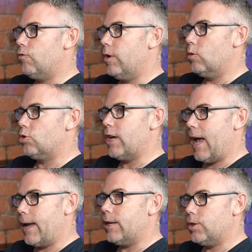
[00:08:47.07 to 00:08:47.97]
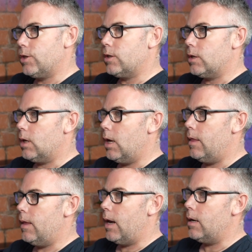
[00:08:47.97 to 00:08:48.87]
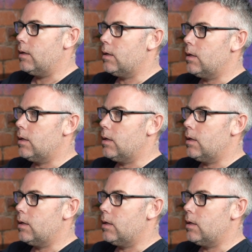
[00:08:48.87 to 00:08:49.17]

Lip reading: real change. And then,